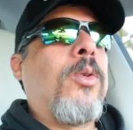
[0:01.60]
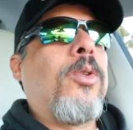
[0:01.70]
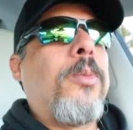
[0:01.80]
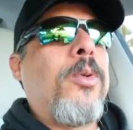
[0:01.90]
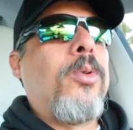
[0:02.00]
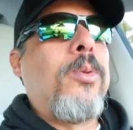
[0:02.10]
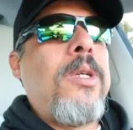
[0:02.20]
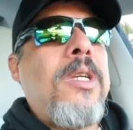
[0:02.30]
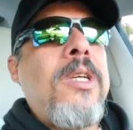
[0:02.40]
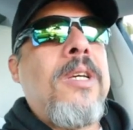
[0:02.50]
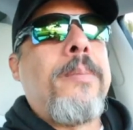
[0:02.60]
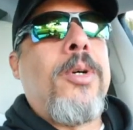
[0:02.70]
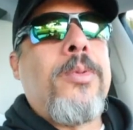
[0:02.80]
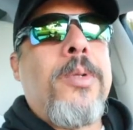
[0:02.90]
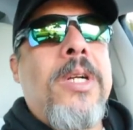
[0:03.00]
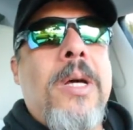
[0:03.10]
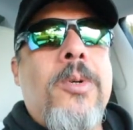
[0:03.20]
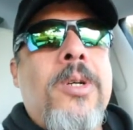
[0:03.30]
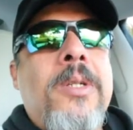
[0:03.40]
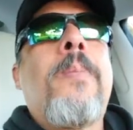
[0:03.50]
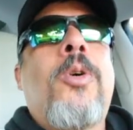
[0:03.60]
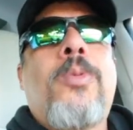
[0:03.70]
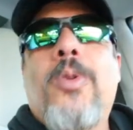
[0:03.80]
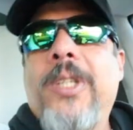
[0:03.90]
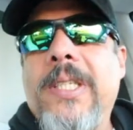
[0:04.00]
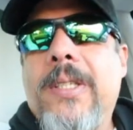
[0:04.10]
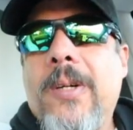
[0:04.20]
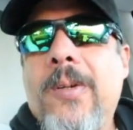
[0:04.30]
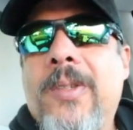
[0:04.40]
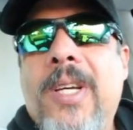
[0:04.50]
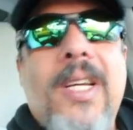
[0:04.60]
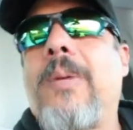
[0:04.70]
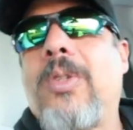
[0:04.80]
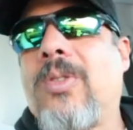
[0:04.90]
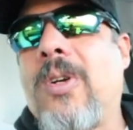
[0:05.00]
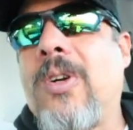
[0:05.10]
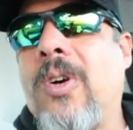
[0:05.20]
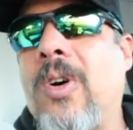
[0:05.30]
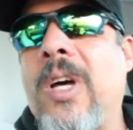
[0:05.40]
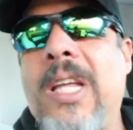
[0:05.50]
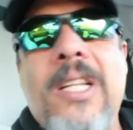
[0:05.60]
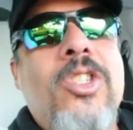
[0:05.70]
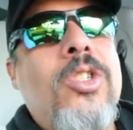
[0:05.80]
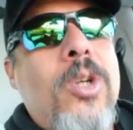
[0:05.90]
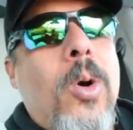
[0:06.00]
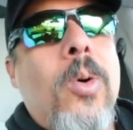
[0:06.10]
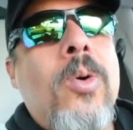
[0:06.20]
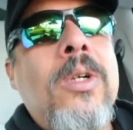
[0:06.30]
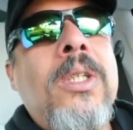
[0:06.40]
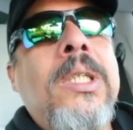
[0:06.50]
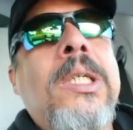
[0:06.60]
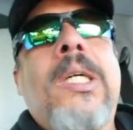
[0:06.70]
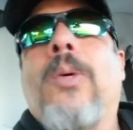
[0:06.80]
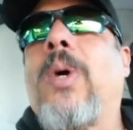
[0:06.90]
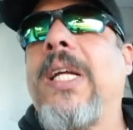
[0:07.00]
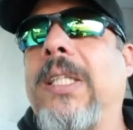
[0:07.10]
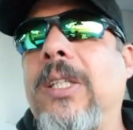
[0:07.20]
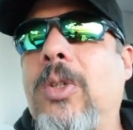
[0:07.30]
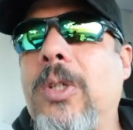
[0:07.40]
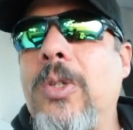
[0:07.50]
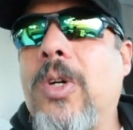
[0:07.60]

was supposed to be much more elaborate, much more detailed. I'm just gonna go ahead and show what I did to the new